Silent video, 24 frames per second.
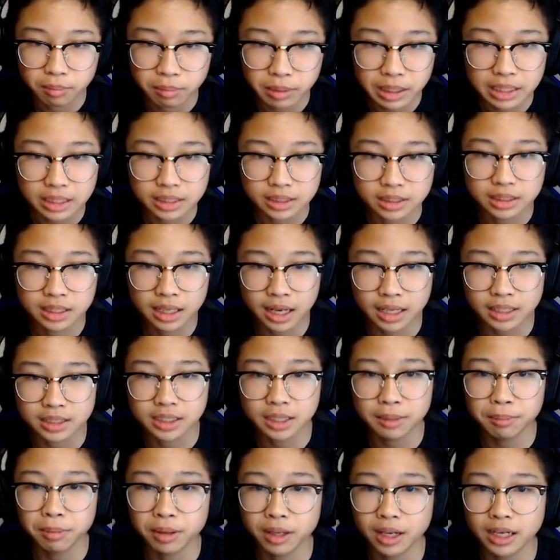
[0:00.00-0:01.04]
because that
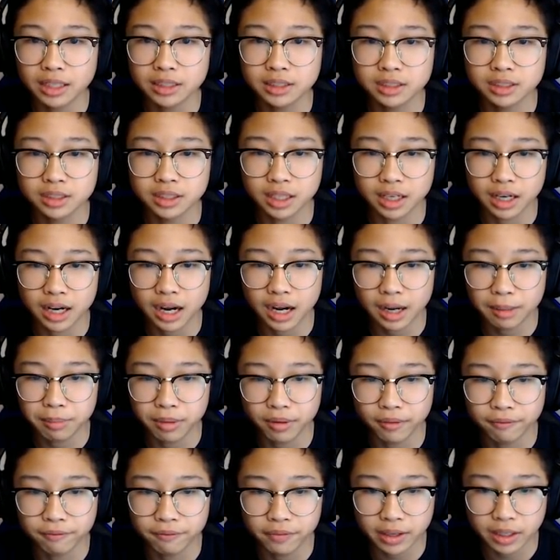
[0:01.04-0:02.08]
symbolizes that I'm
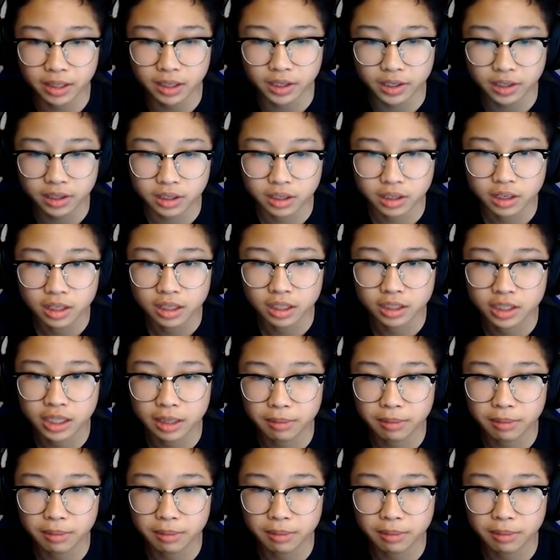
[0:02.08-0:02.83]
a villain. Let's